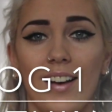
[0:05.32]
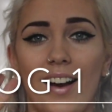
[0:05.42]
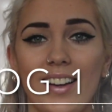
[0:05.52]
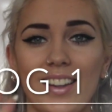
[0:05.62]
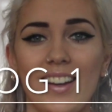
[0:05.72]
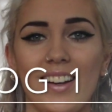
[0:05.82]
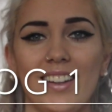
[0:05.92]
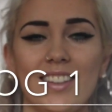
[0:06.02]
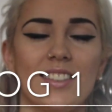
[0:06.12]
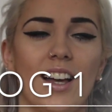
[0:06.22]
Hi
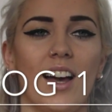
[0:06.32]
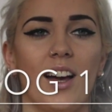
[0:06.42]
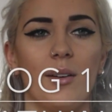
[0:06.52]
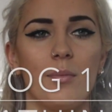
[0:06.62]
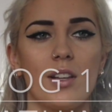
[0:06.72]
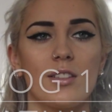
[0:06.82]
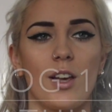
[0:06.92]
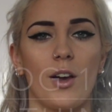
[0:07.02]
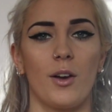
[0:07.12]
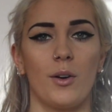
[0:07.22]
guys,
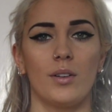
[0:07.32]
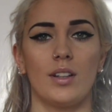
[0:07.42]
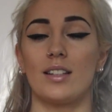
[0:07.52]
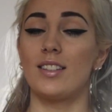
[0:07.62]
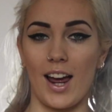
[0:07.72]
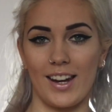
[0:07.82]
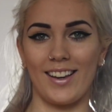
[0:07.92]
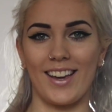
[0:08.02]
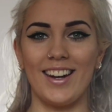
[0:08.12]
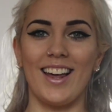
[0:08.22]
so it's
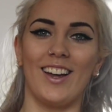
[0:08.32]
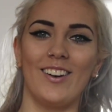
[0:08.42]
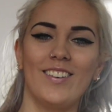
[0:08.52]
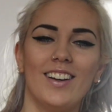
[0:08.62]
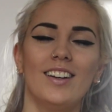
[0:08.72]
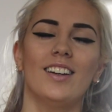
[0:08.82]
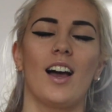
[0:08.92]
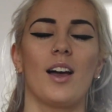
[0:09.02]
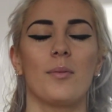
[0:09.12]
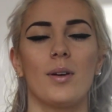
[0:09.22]
Dannii again, hello.
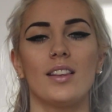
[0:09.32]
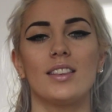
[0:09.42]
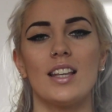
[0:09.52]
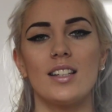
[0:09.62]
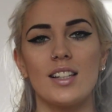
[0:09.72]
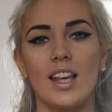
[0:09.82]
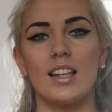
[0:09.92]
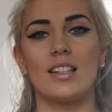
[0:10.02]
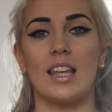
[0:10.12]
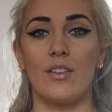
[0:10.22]
This
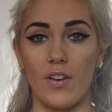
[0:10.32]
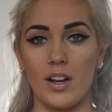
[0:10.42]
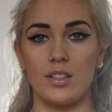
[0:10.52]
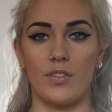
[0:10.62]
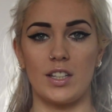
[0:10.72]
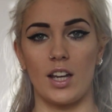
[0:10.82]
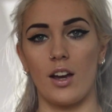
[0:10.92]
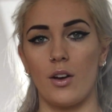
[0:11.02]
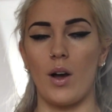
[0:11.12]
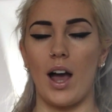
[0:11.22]
is the first
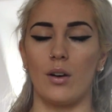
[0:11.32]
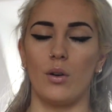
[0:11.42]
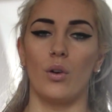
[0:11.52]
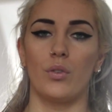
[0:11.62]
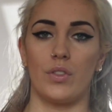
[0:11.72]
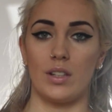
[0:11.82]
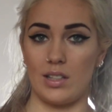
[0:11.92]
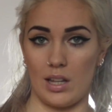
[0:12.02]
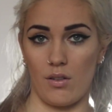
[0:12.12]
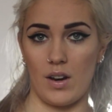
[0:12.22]
video out of the
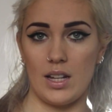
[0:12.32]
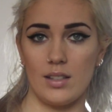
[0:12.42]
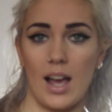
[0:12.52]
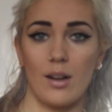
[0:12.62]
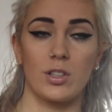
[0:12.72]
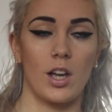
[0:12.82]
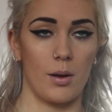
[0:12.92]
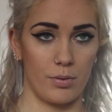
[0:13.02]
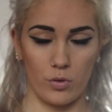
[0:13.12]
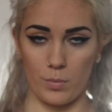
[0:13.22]
series How to
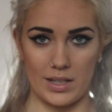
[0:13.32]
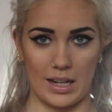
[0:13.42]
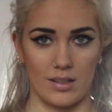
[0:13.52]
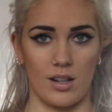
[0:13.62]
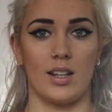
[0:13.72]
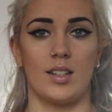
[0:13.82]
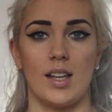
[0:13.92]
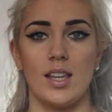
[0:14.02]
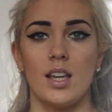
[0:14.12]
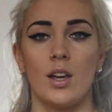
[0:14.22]
Curb Performance
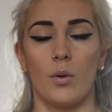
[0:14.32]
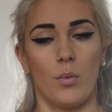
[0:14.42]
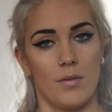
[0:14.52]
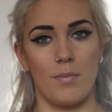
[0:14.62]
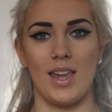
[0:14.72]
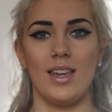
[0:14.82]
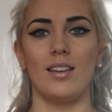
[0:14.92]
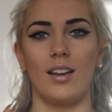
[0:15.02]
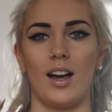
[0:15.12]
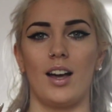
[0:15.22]
Anxiety with
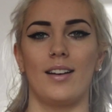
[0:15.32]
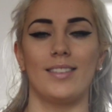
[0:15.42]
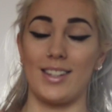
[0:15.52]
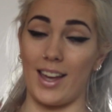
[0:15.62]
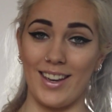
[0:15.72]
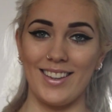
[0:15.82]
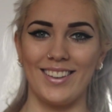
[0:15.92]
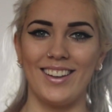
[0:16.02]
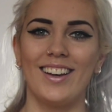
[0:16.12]
me, Dannii.